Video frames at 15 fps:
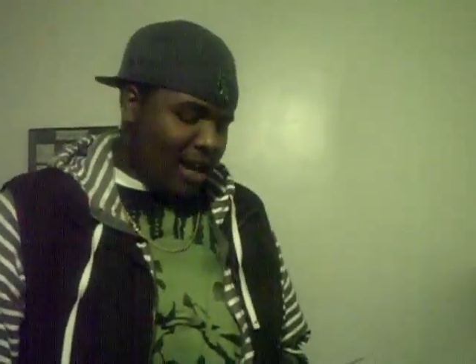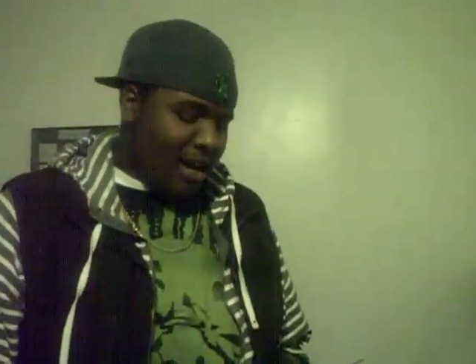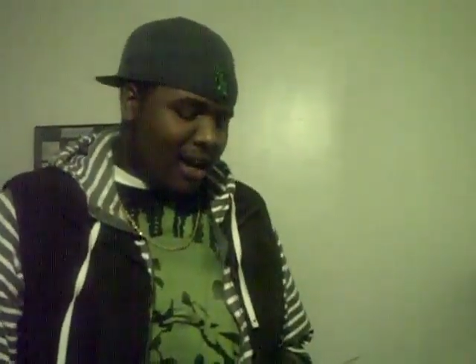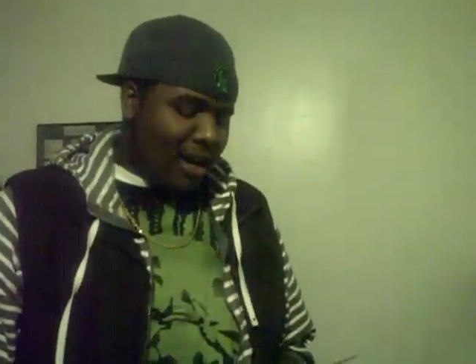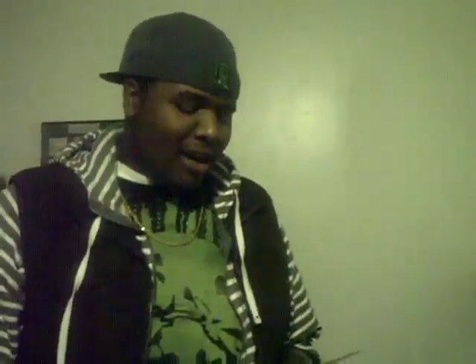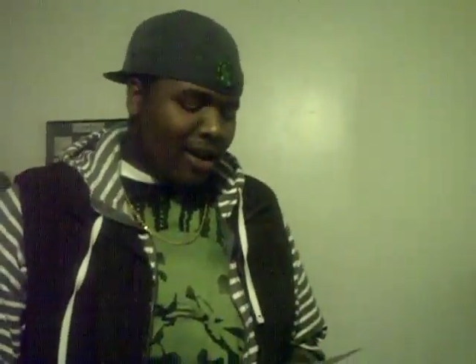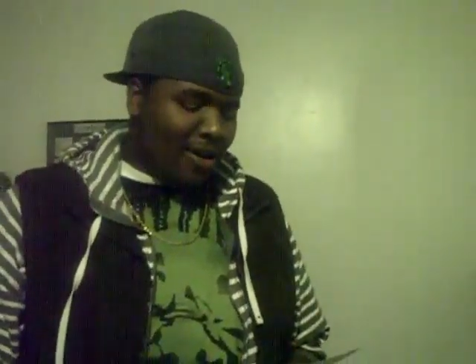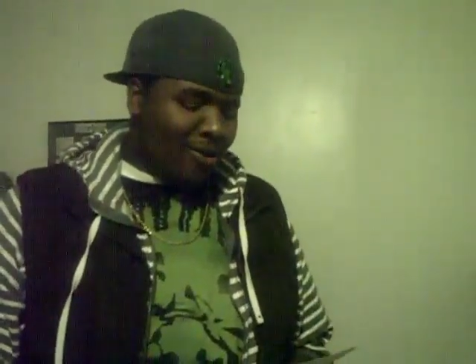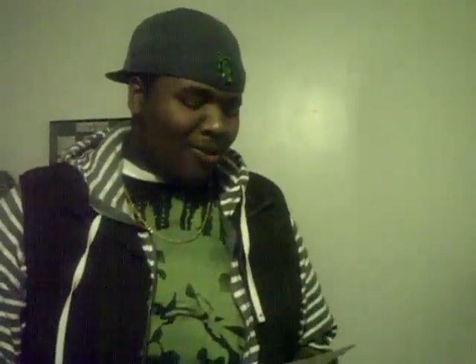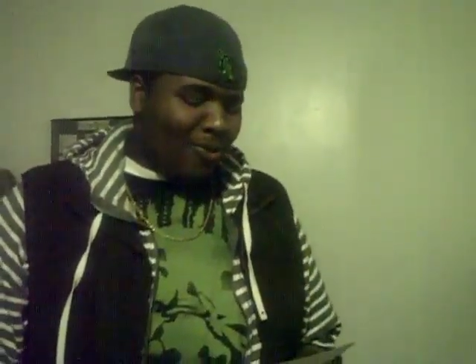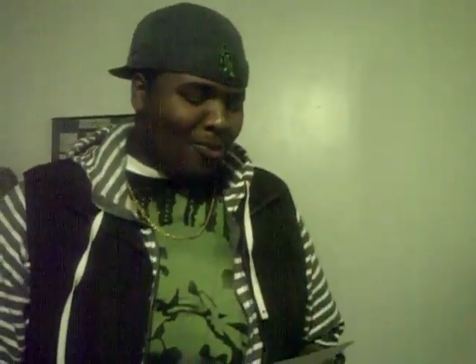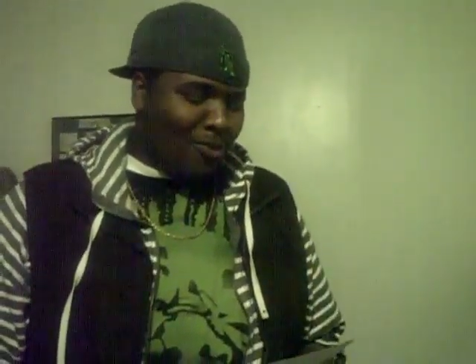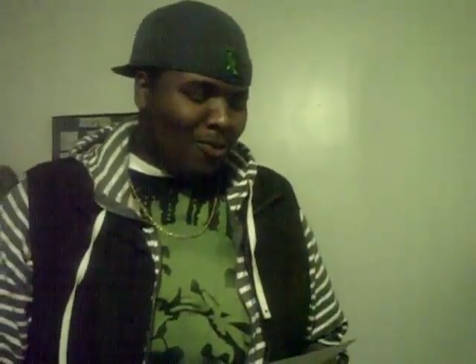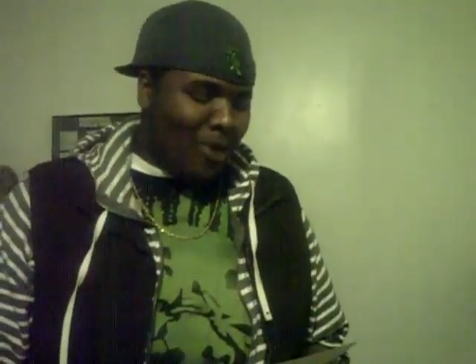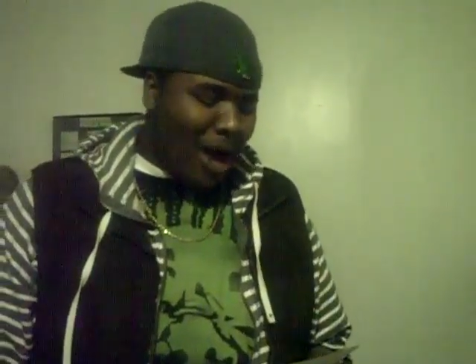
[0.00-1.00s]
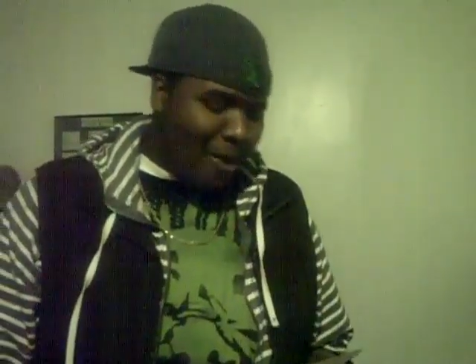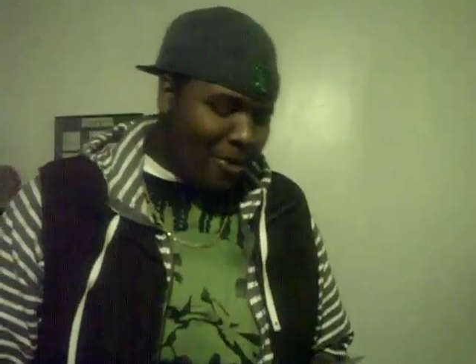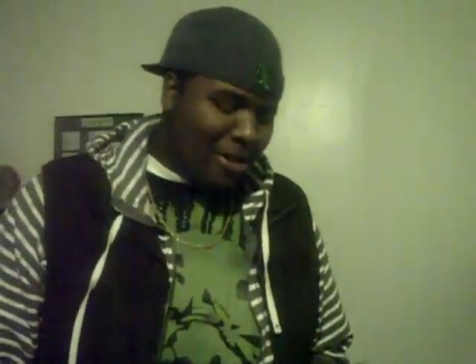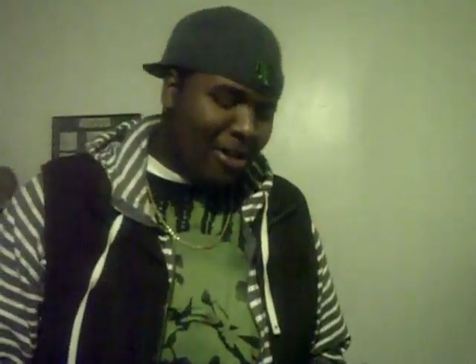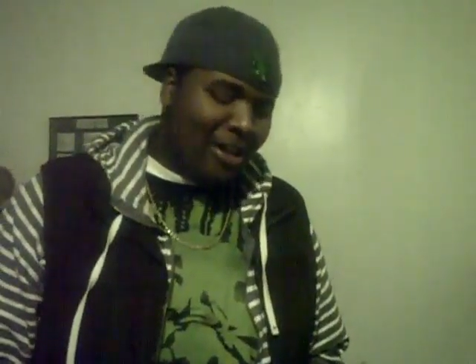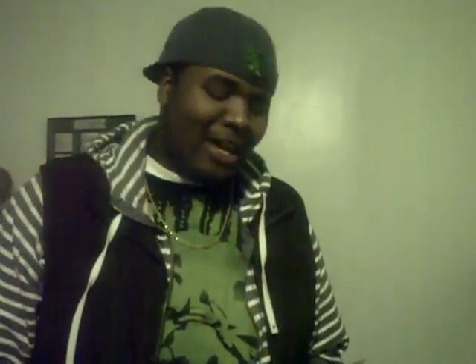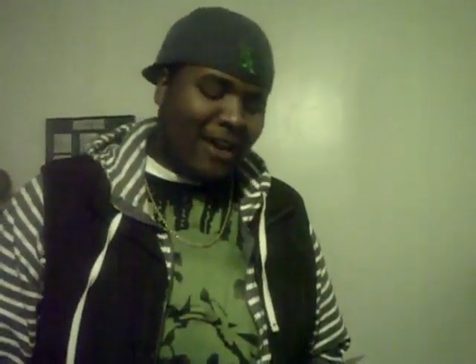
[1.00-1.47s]
Uh, why we
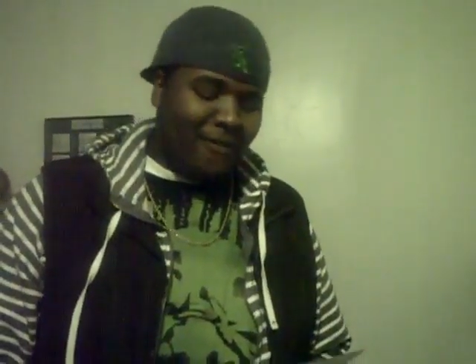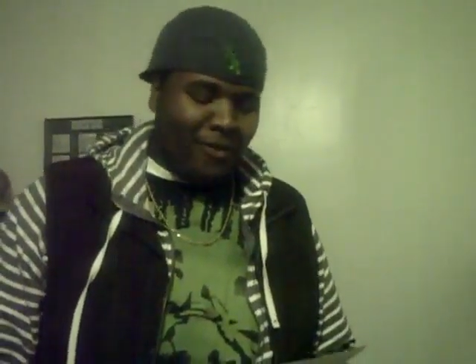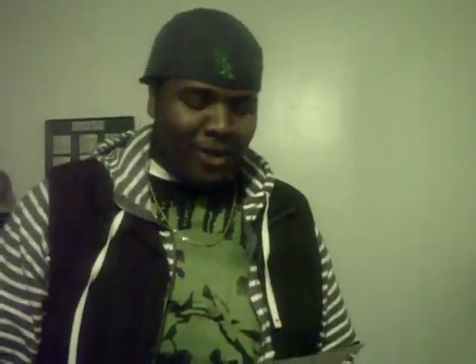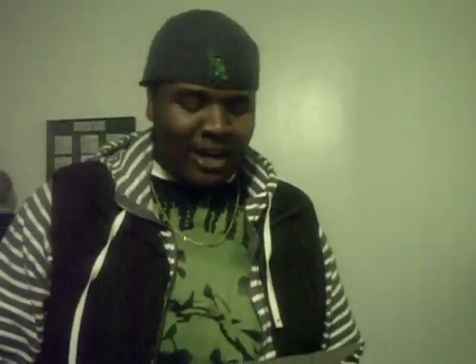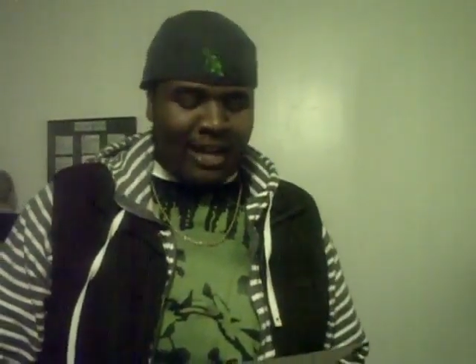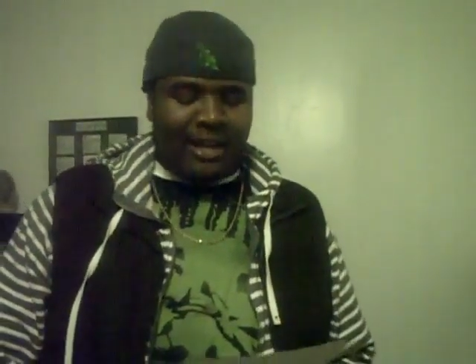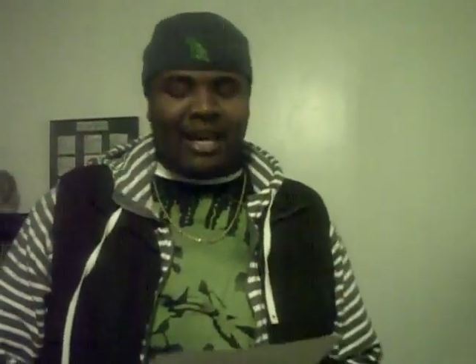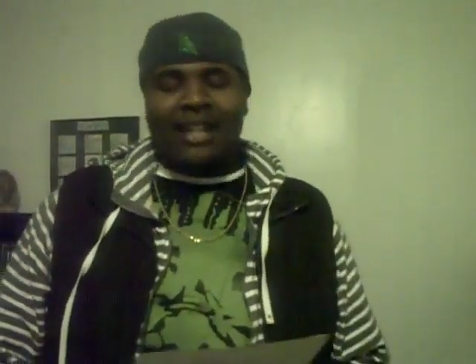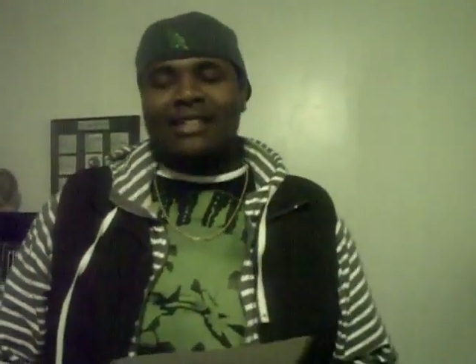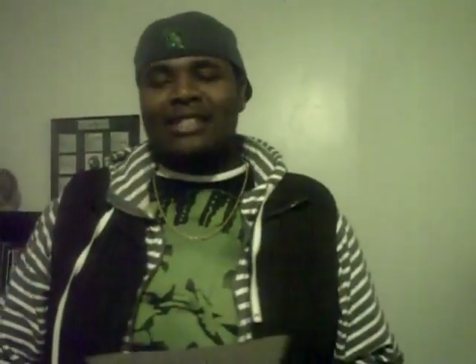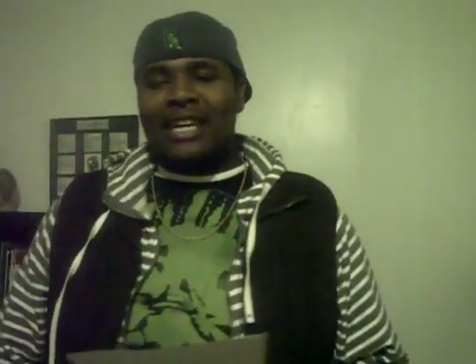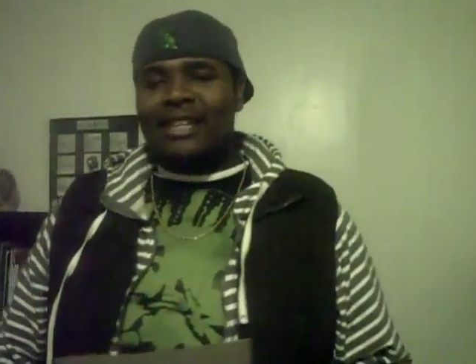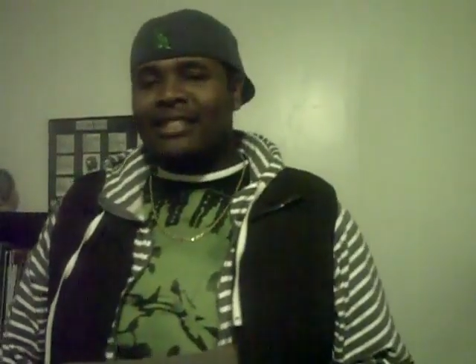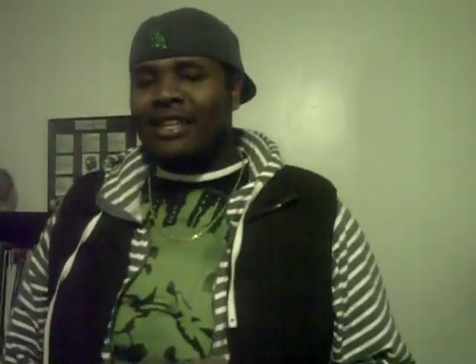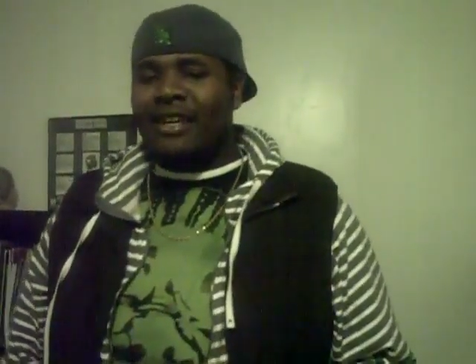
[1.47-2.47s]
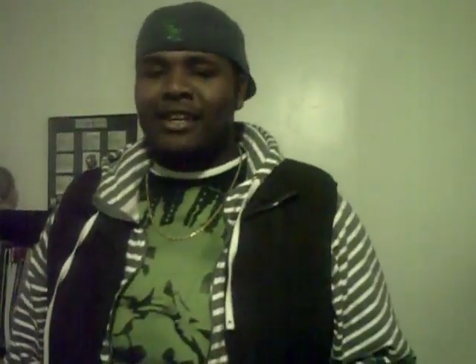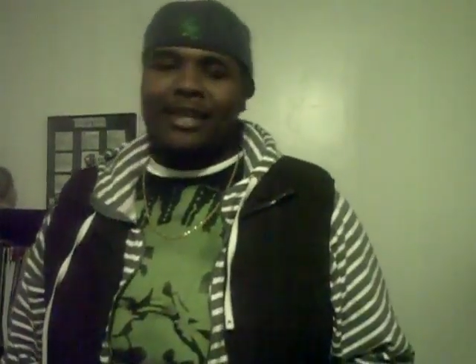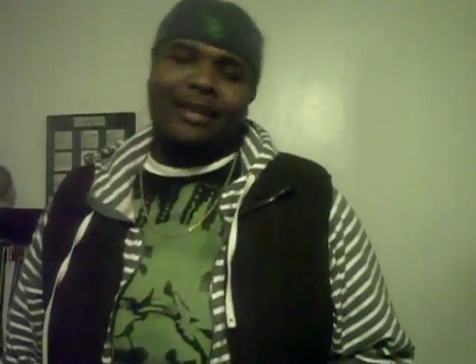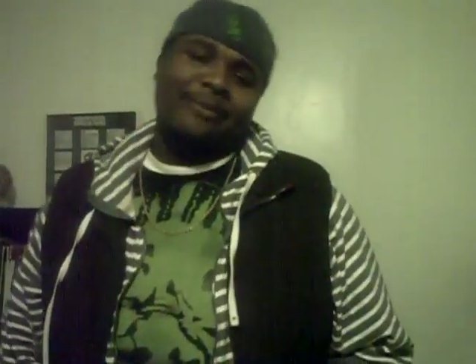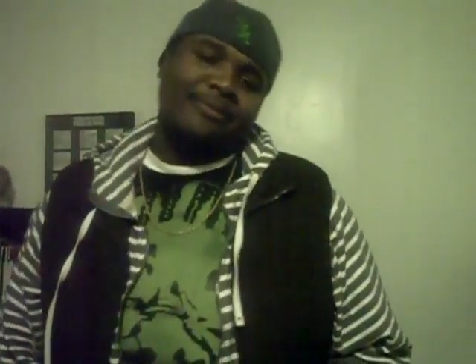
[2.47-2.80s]
only got $48 last Sunday?